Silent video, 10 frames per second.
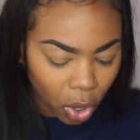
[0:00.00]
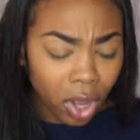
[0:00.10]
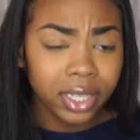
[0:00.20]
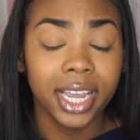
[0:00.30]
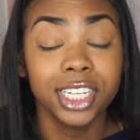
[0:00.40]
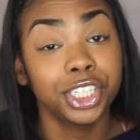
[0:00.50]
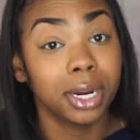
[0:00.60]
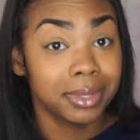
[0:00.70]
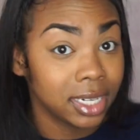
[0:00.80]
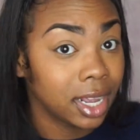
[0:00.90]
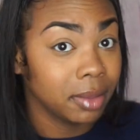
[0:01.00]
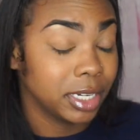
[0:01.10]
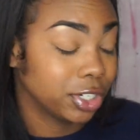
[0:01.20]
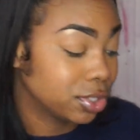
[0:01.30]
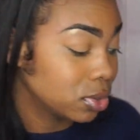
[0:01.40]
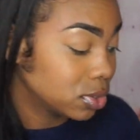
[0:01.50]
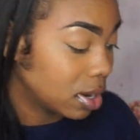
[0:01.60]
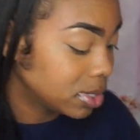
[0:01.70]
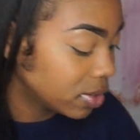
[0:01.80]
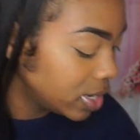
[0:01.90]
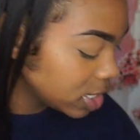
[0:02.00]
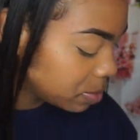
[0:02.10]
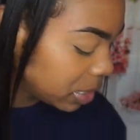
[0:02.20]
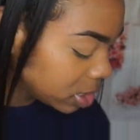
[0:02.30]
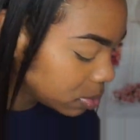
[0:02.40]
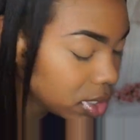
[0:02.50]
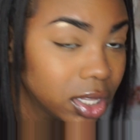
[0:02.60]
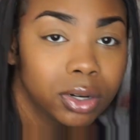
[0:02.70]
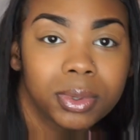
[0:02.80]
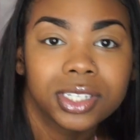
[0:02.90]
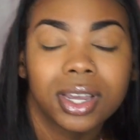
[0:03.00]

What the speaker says: All last year, I was in elementary school, so I was already experienced with the little ones.